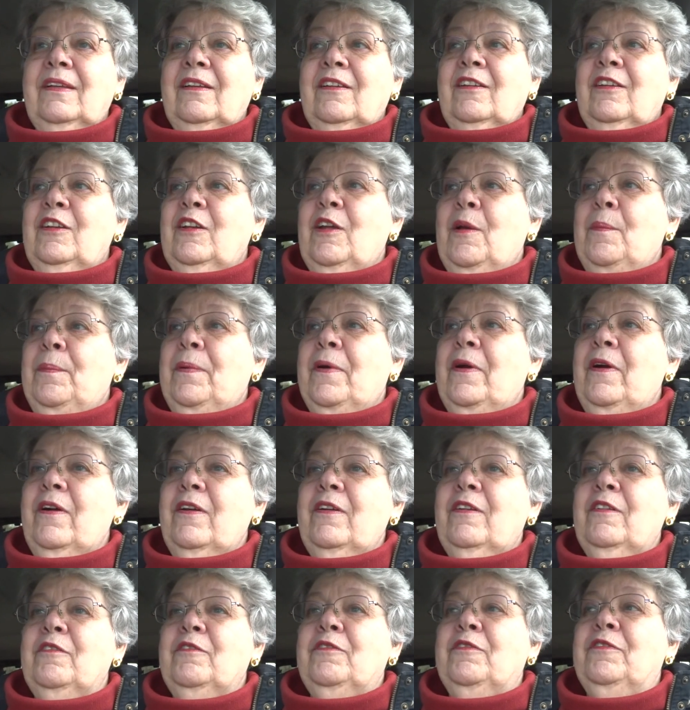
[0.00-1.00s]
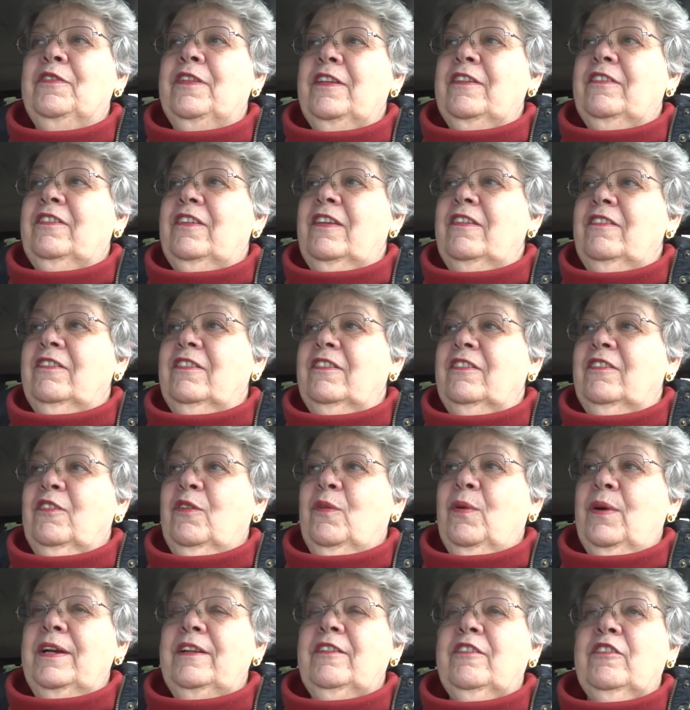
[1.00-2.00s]
you know, part of this isn't
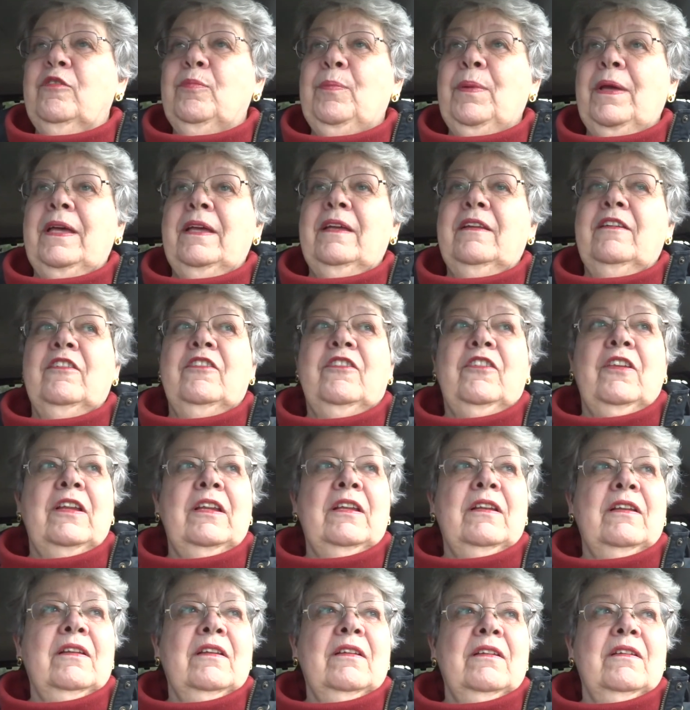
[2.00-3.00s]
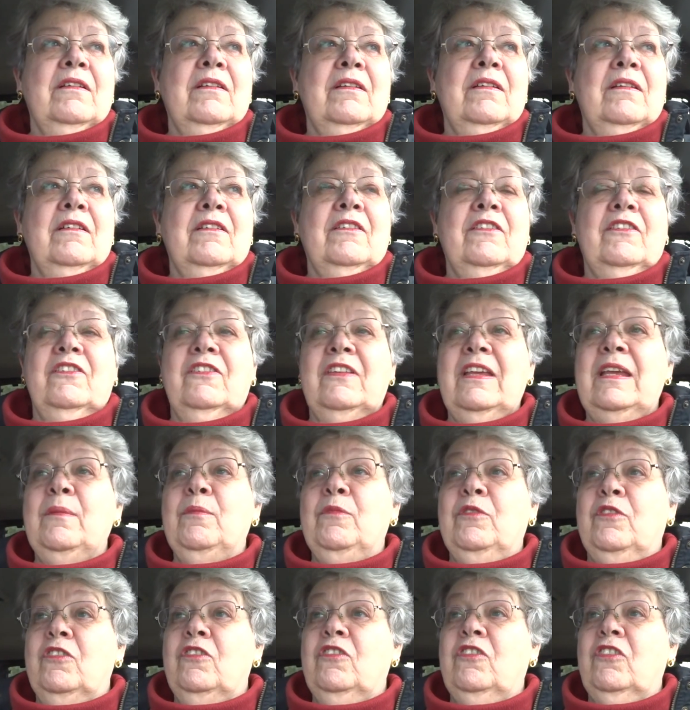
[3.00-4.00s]
quite as bad as it
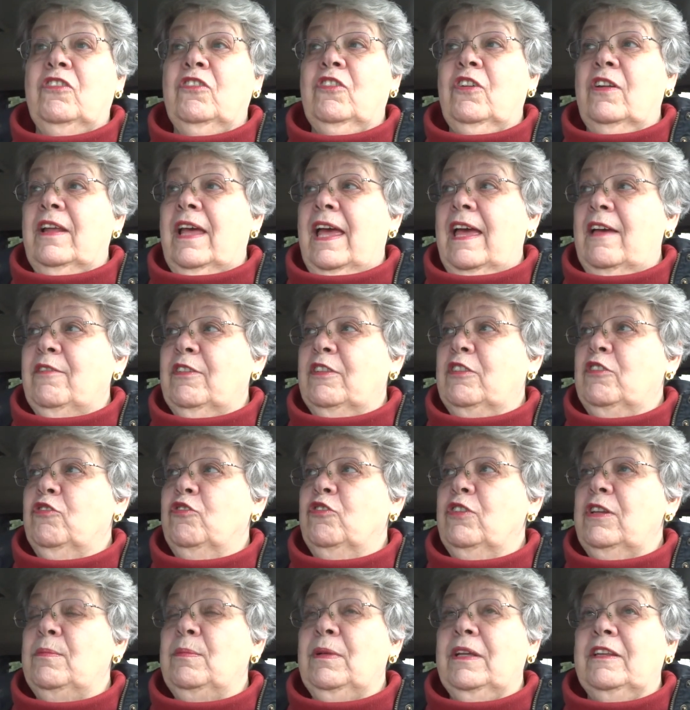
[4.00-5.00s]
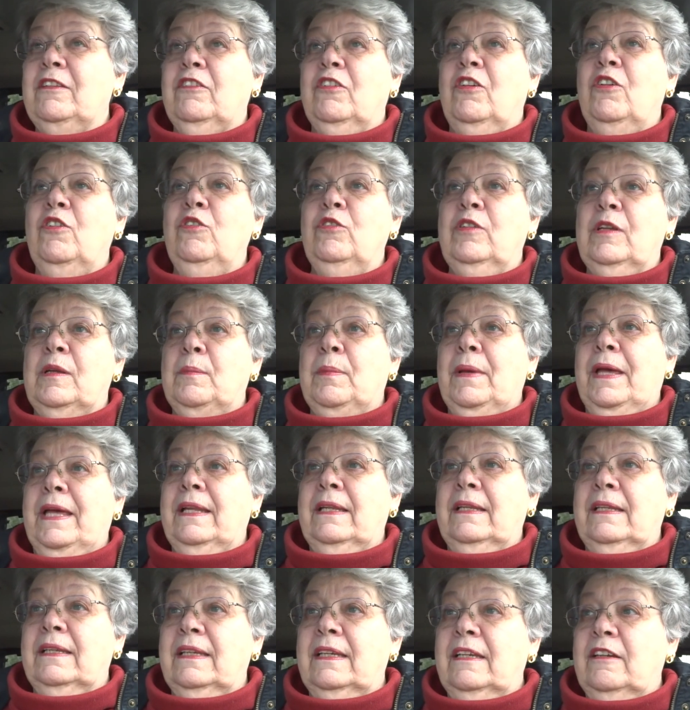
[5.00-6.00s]
seems. You just got to have a three-month holding
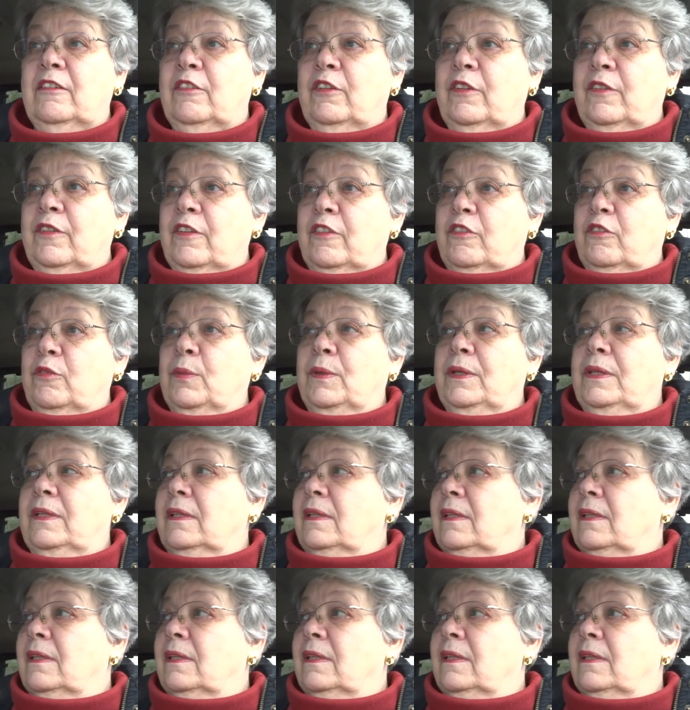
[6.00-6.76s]
pattern here on this one.